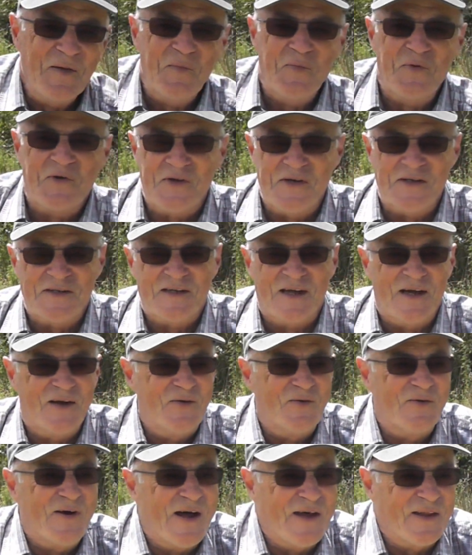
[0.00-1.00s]
Because
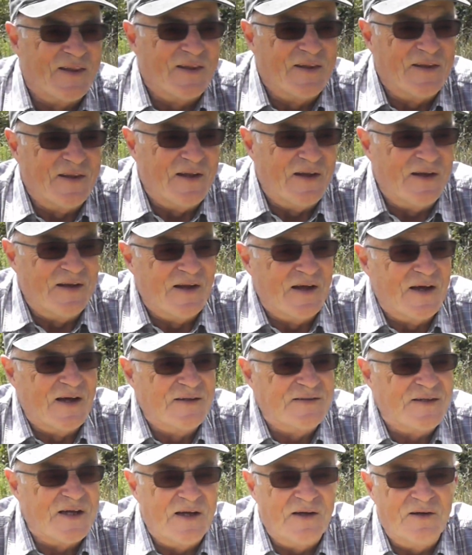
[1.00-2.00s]
rather
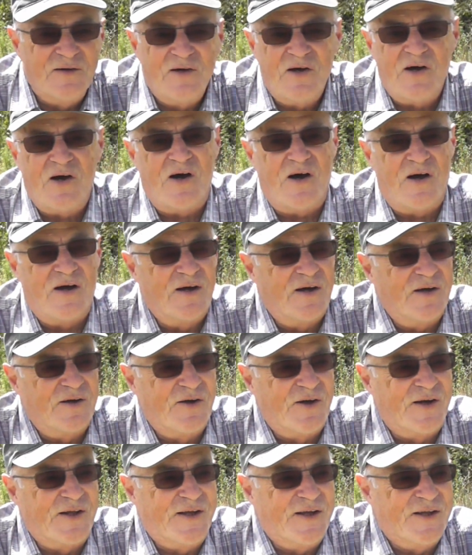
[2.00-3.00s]
than saying, oh, I
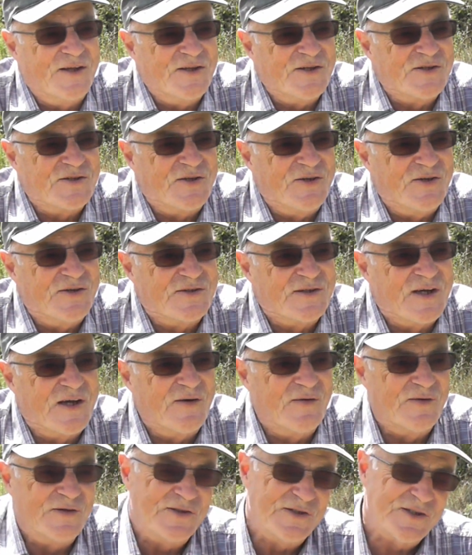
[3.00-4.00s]
got to get this
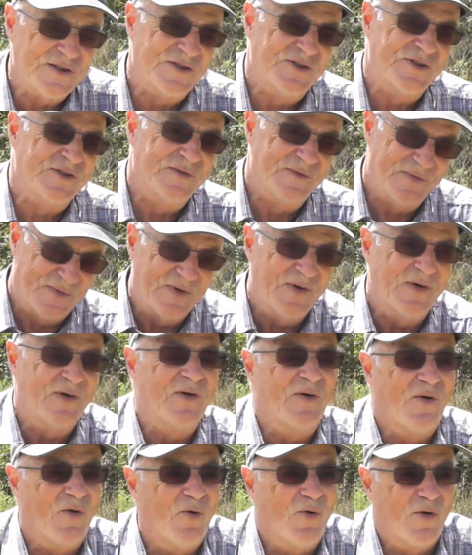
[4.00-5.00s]
QSO and just
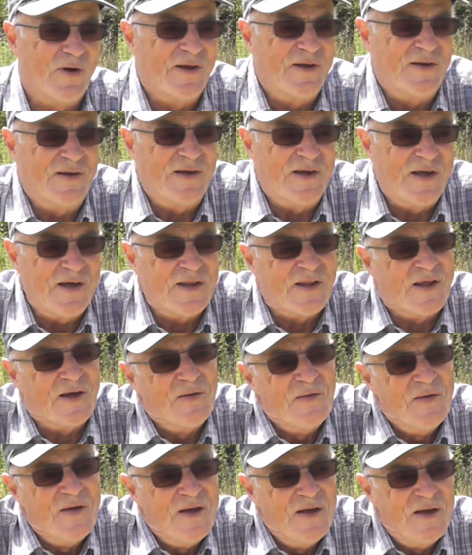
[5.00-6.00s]
all in together,
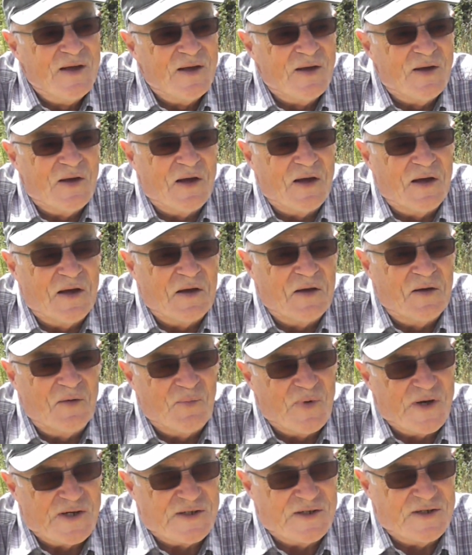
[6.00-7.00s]
it
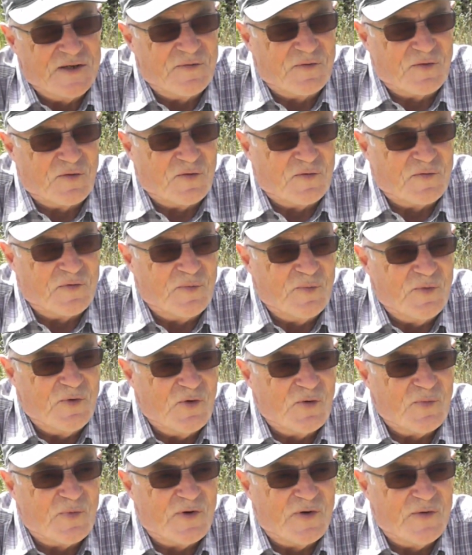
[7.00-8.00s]
makes it difficult from
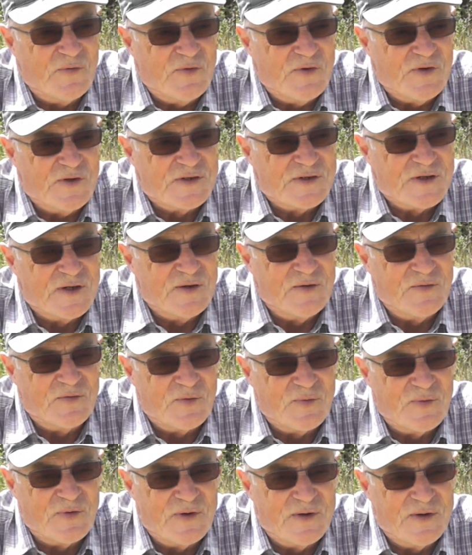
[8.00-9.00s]
your point of view. So
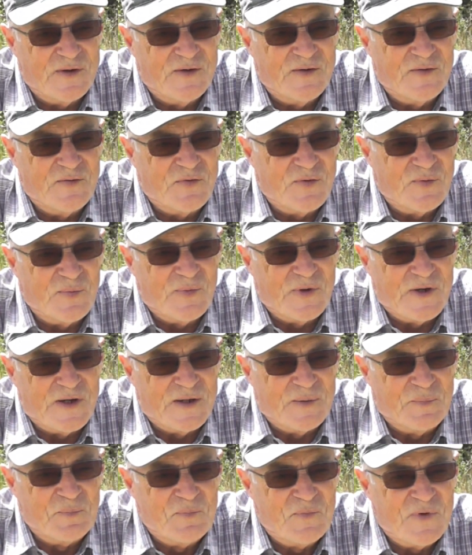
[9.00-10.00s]
from
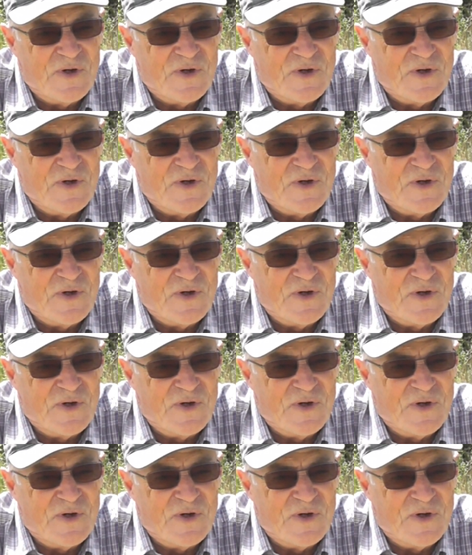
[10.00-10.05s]
the